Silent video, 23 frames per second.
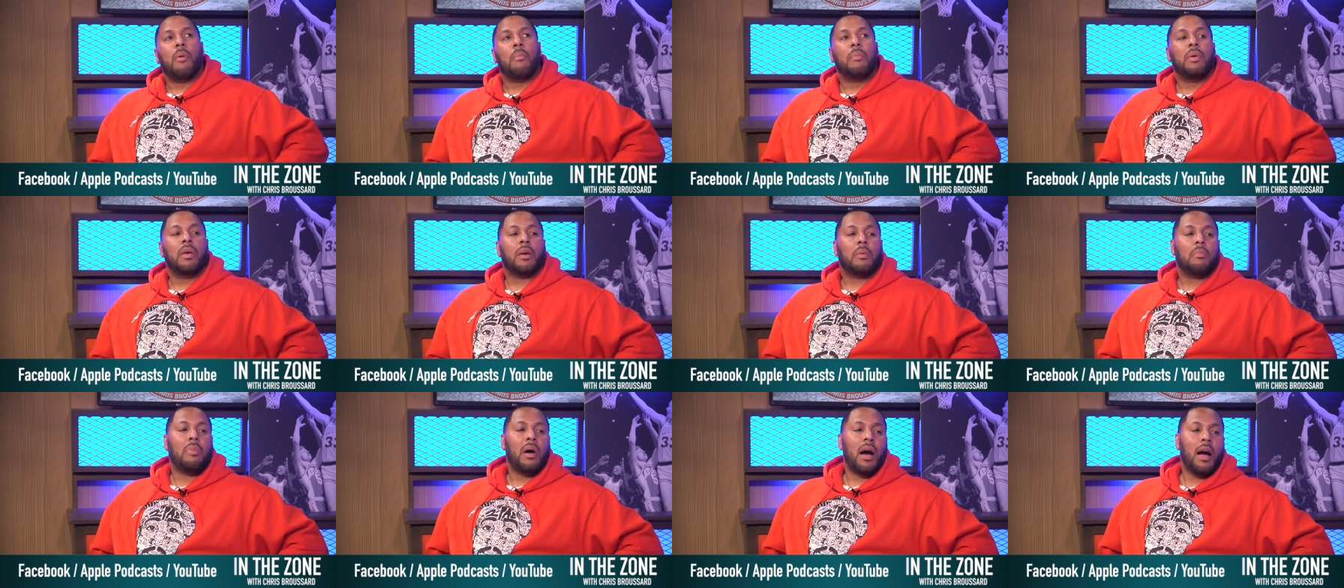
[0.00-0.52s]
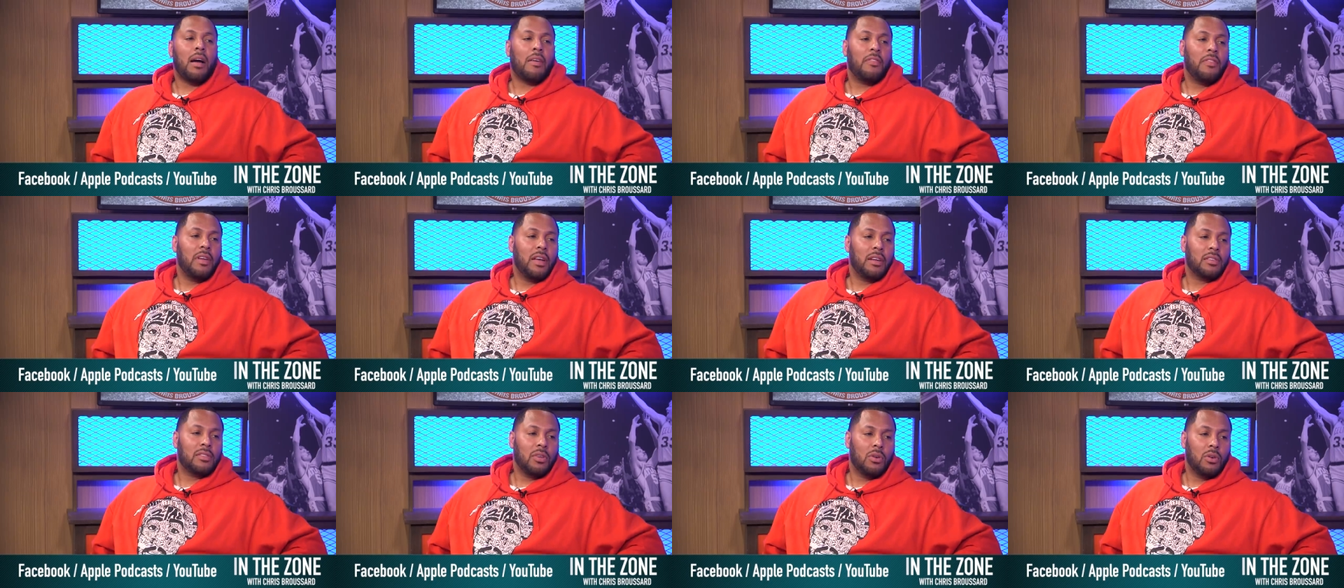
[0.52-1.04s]
I'm a big Pac
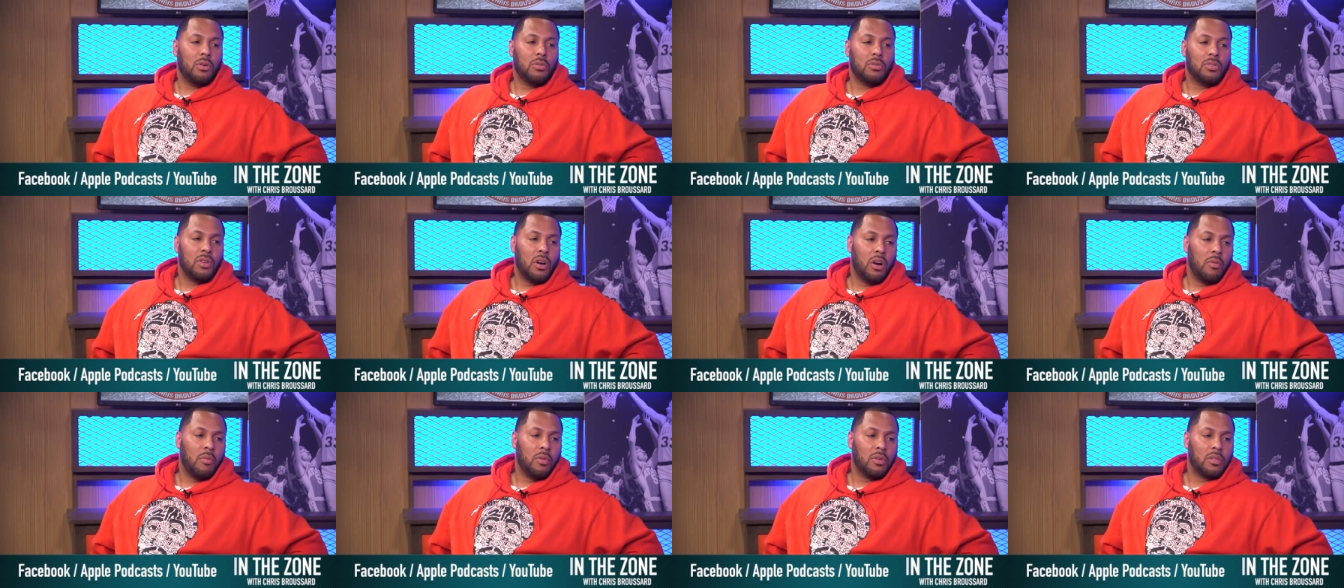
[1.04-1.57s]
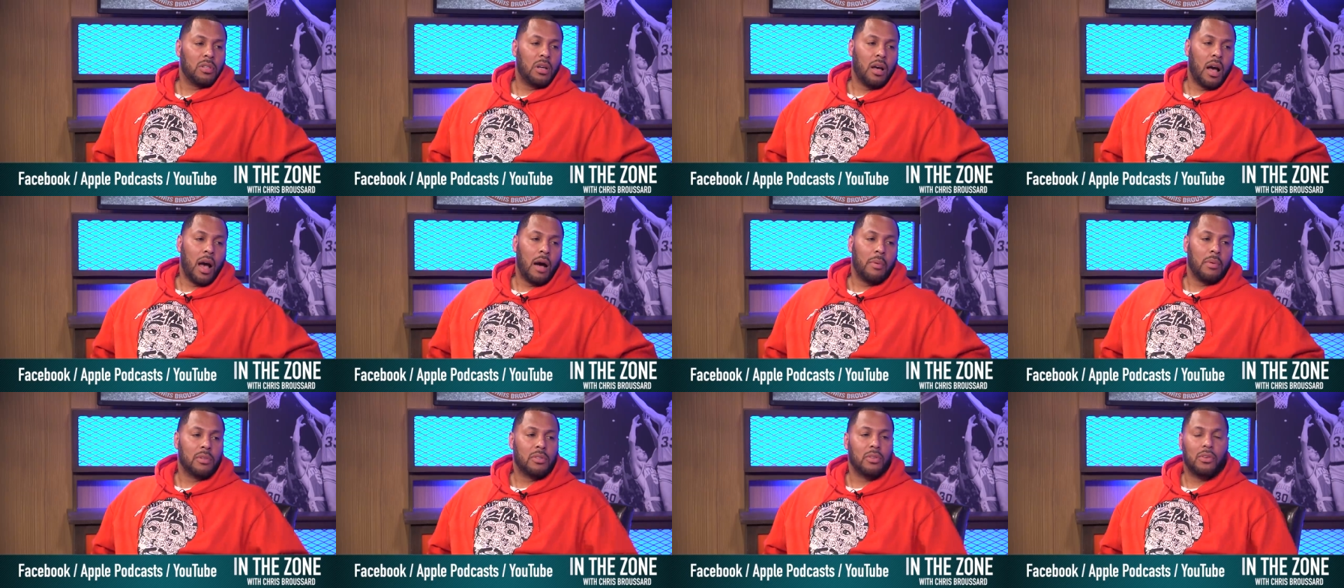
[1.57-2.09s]
fan, so it was almost an
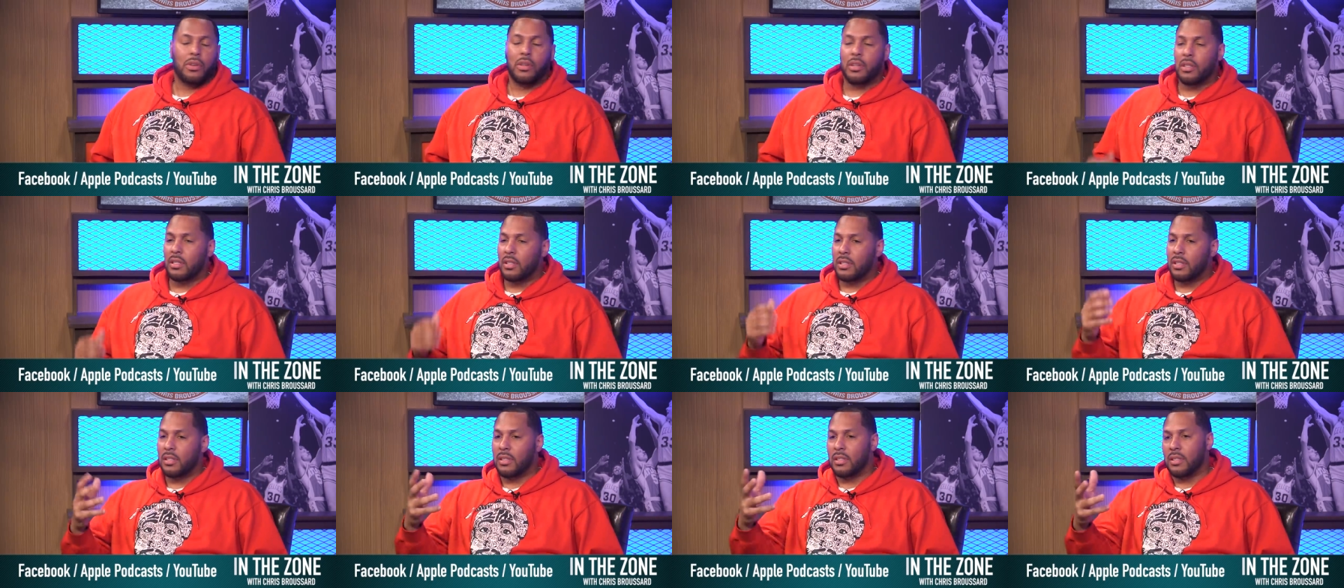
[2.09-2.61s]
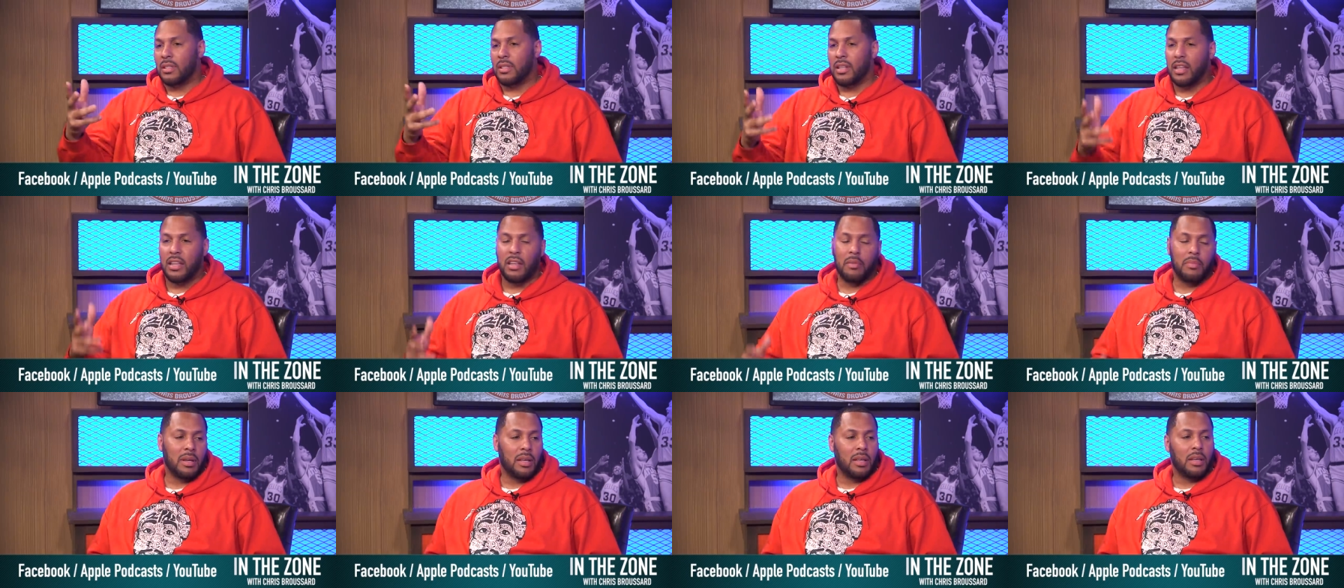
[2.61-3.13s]
opportunity to
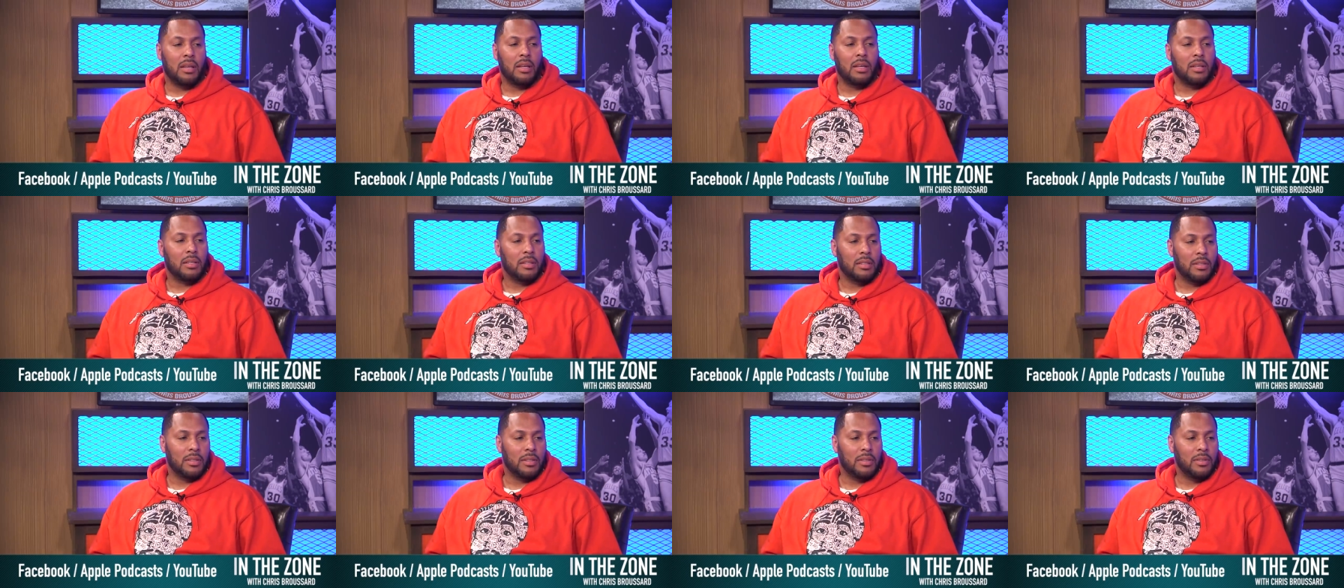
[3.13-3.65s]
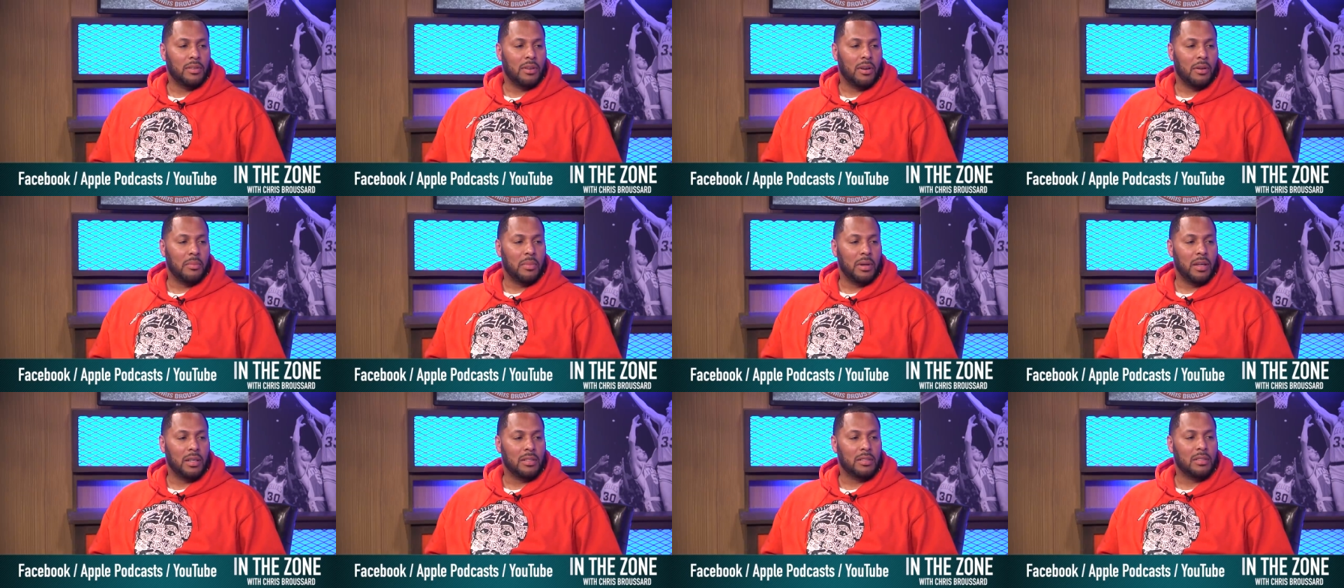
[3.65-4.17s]
see him again. You know
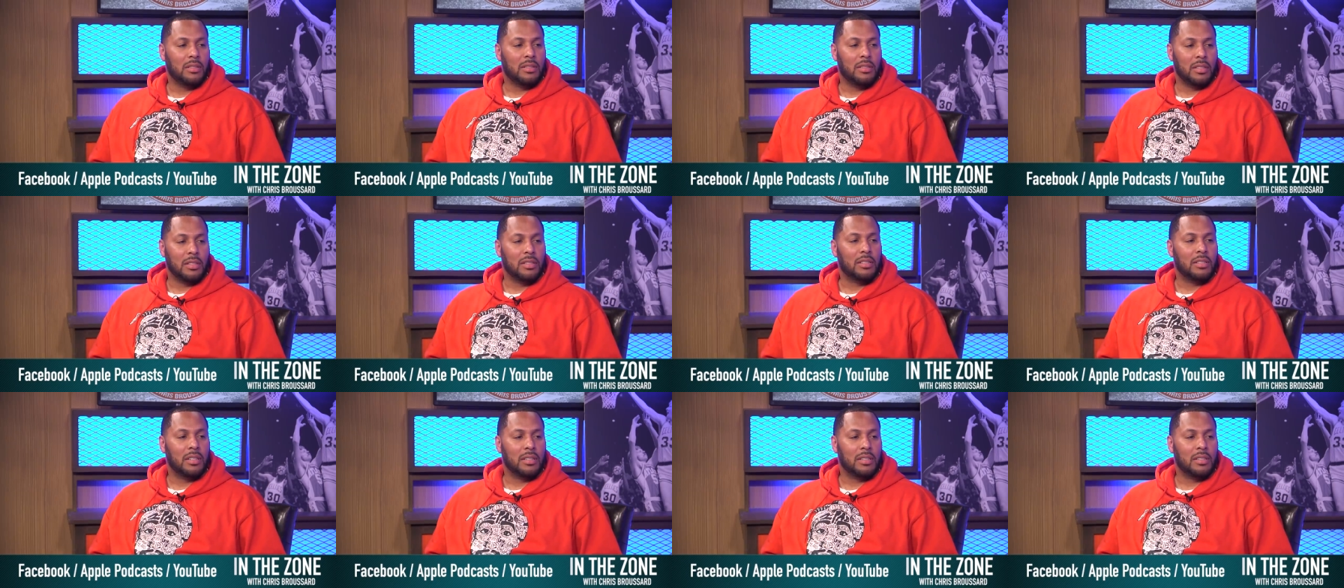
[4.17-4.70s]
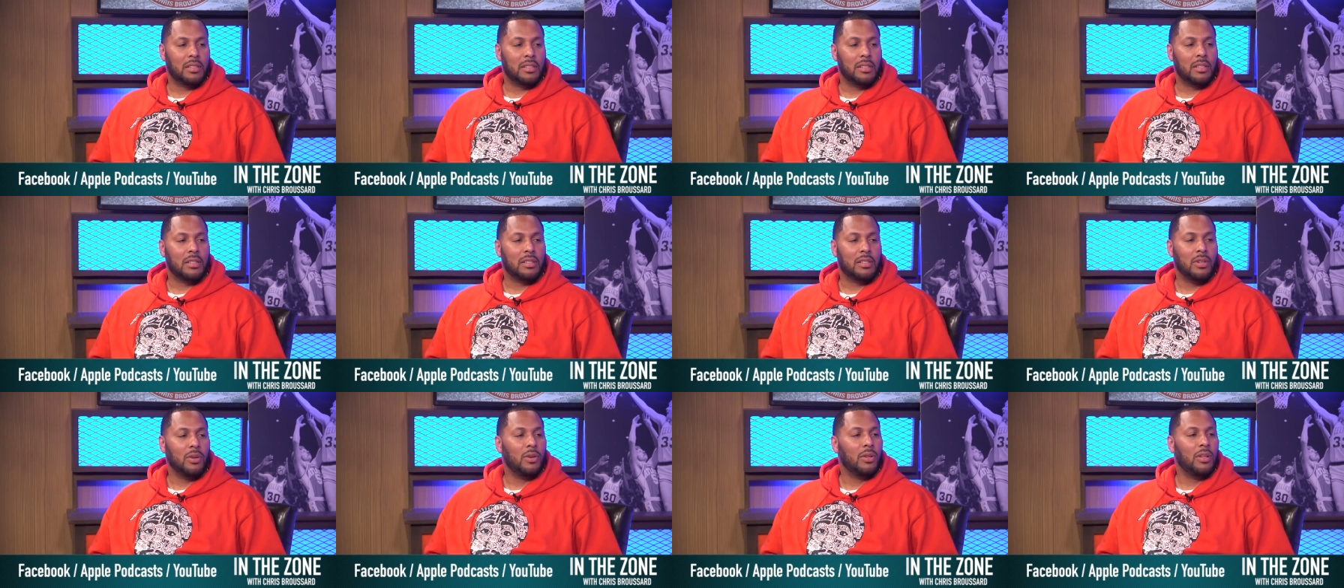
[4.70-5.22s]
what I mean? Okay. the just,
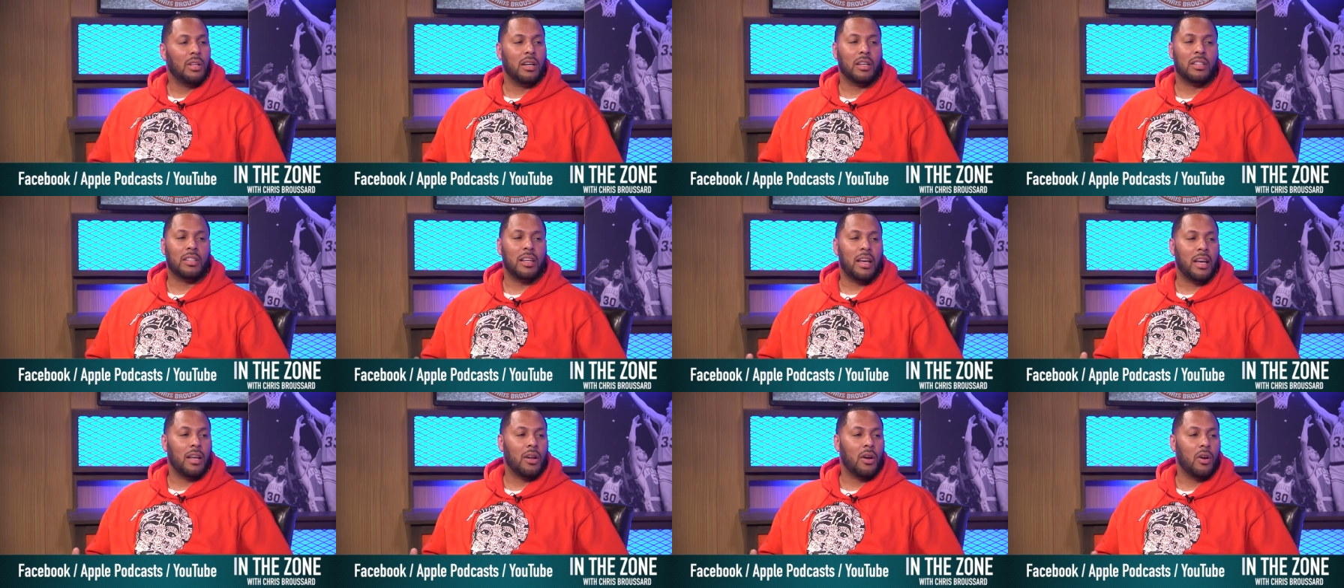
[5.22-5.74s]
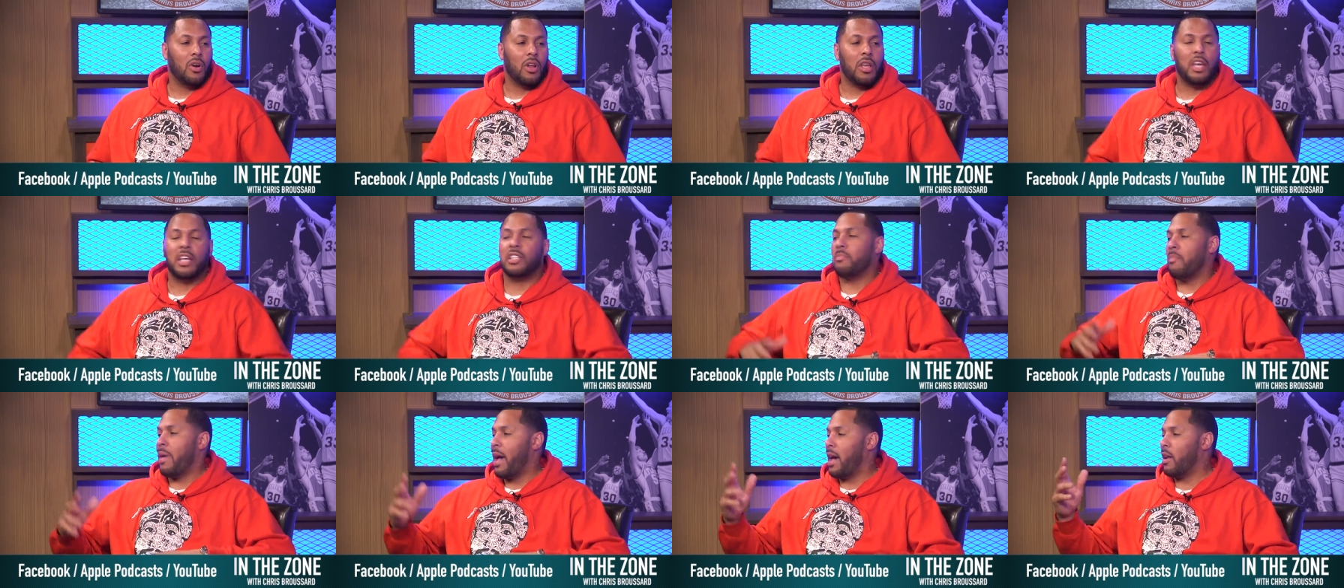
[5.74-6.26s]
dude looked, looked dead oh on it.
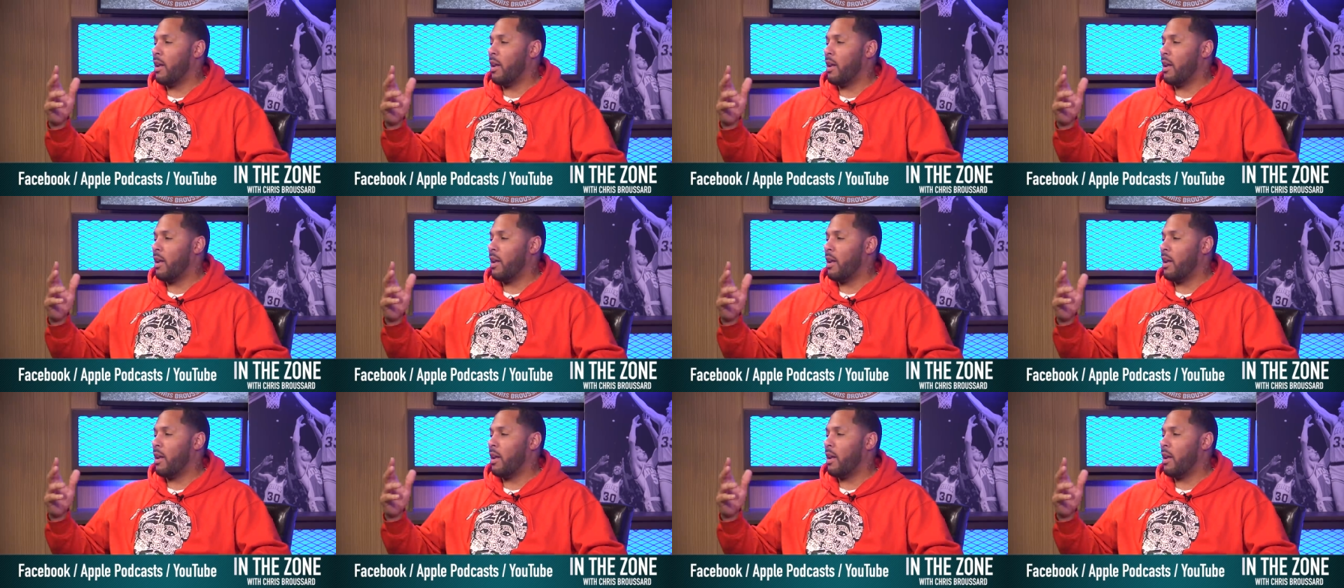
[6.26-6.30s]
His gosh.